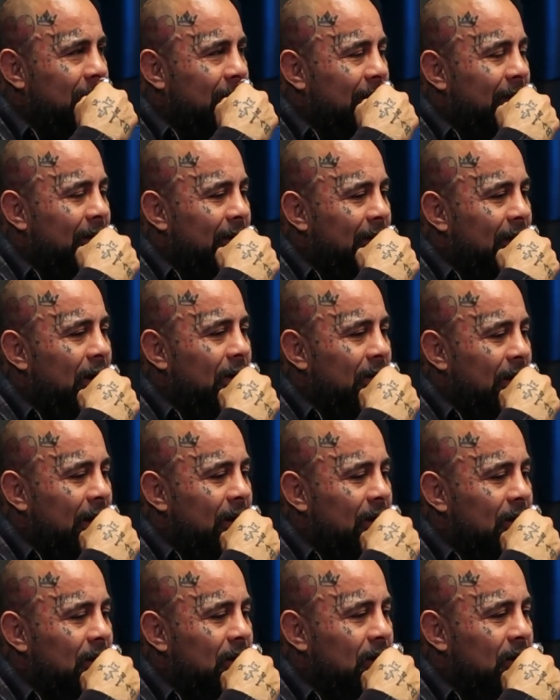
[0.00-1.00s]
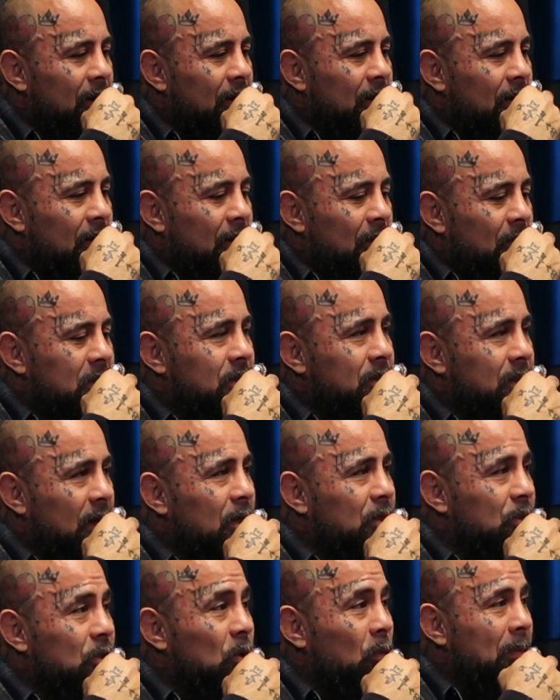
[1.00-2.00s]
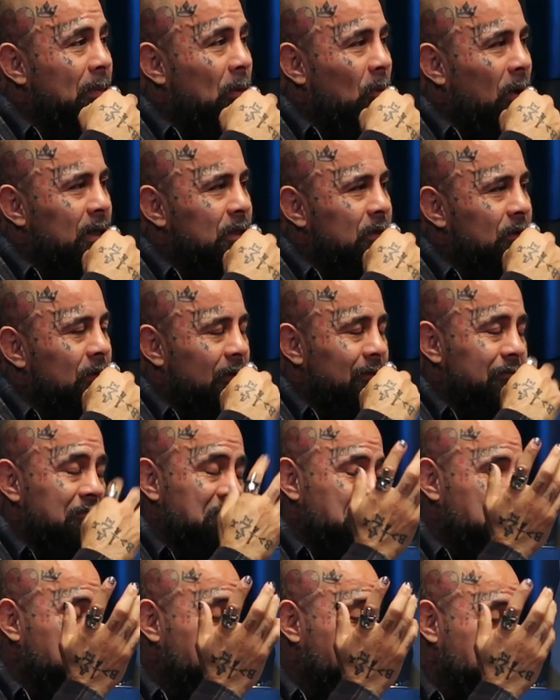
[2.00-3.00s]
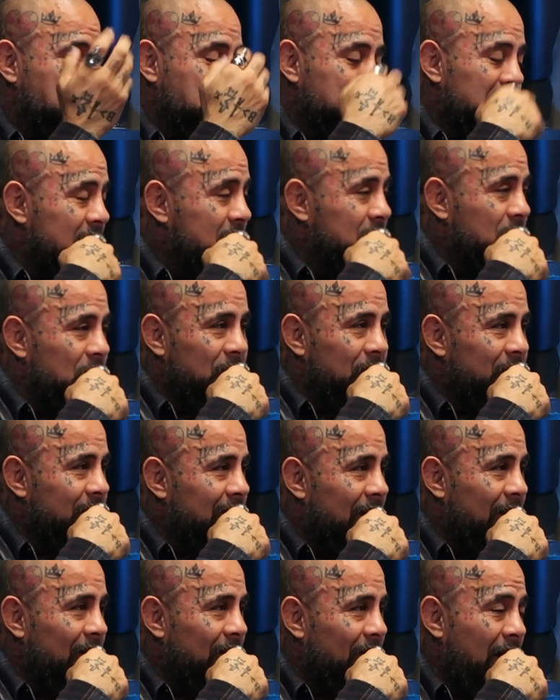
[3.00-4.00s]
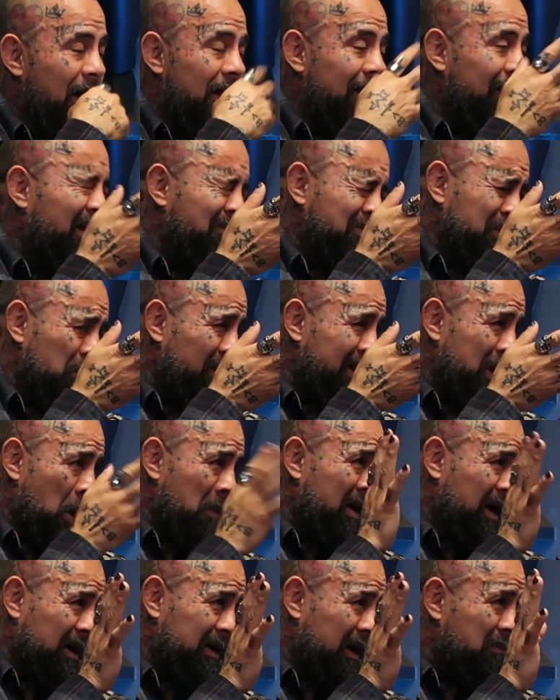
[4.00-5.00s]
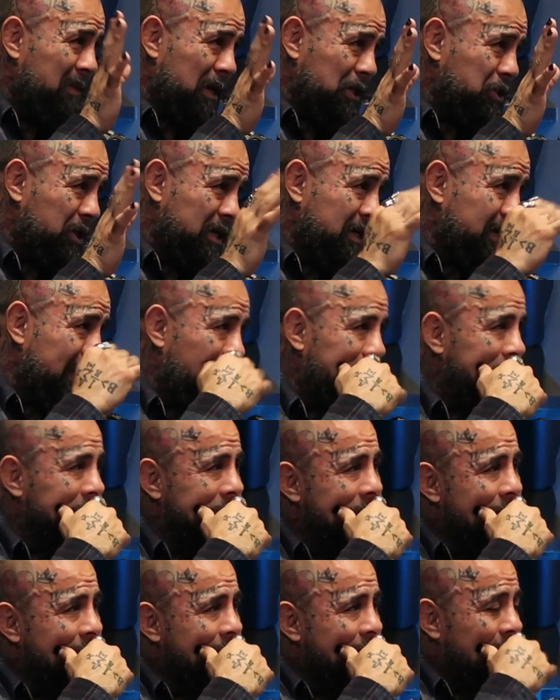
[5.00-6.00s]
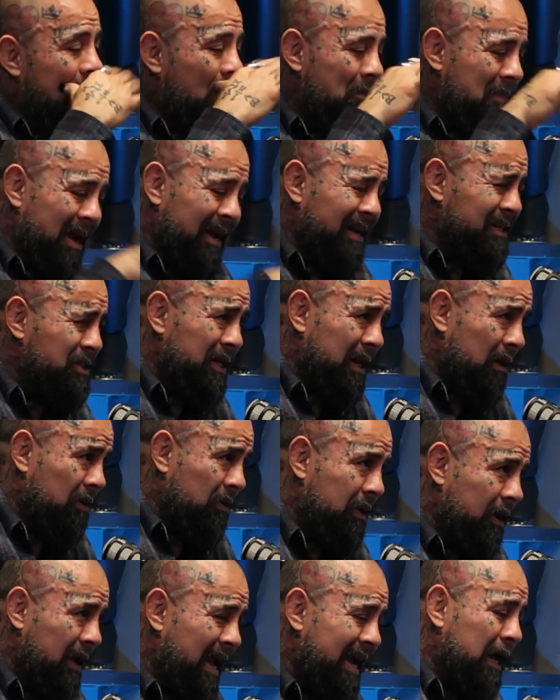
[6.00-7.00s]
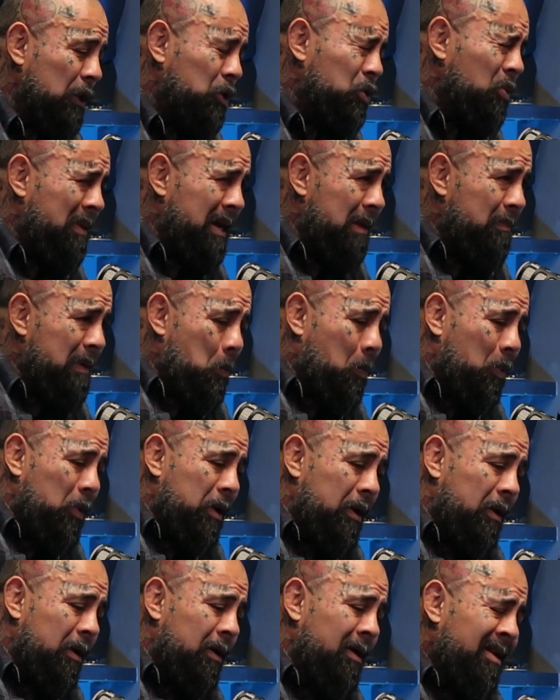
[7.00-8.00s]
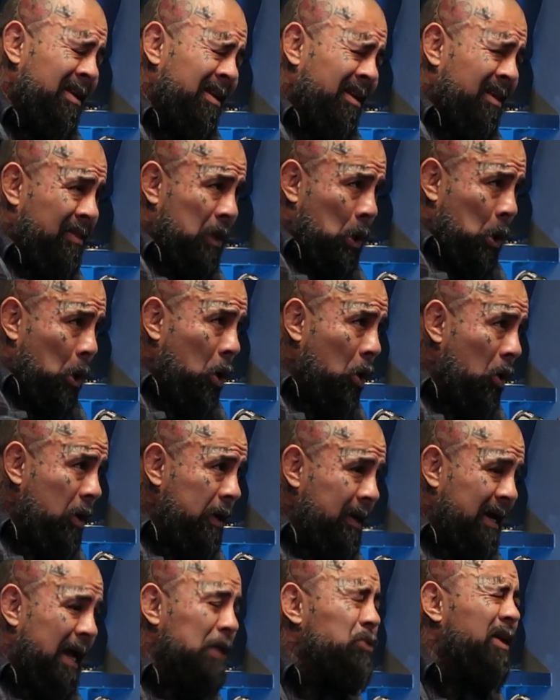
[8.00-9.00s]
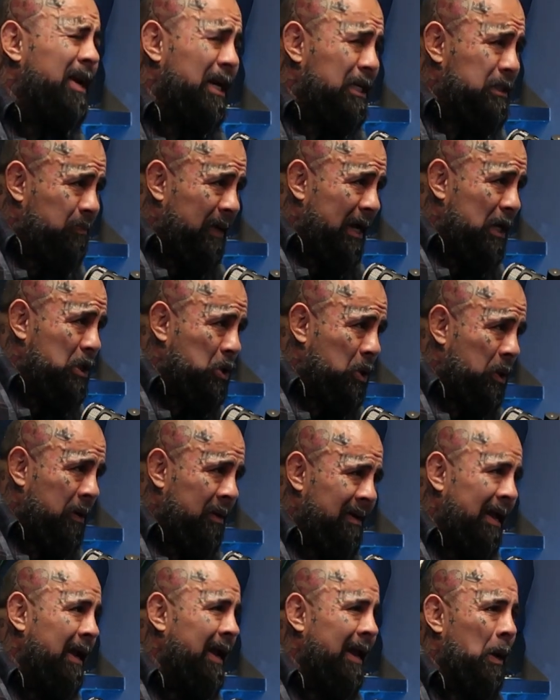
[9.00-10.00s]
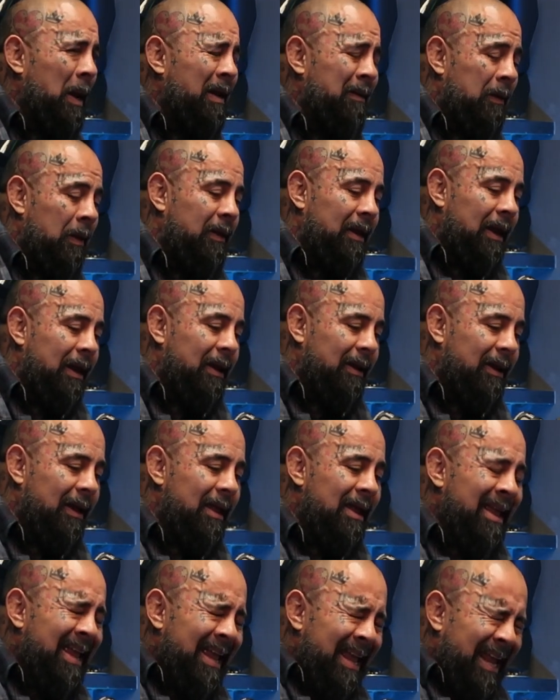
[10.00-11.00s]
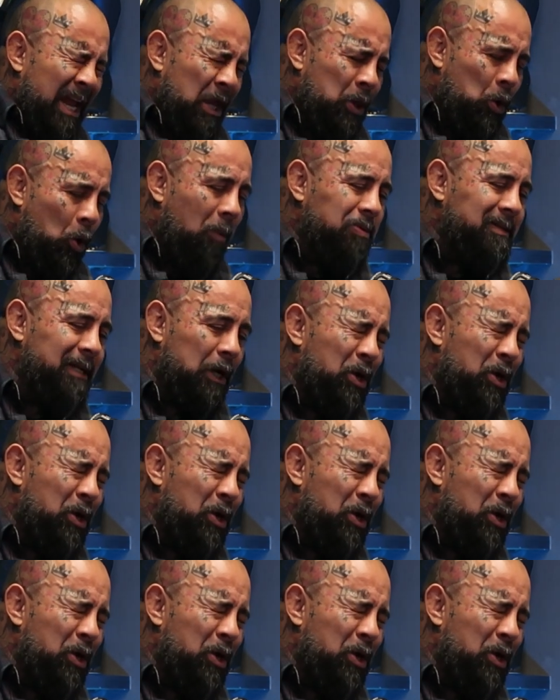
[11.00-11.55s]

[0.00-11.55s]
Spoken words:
Okay. All right. Mr. Gallegos, you know we've been watching you. That's cool. I go, I'll tell you right now, I'm not shutting down. I'm not going to shut down, okay? I got too many people here that are hurting, and I try to explain to her, like, in the hopes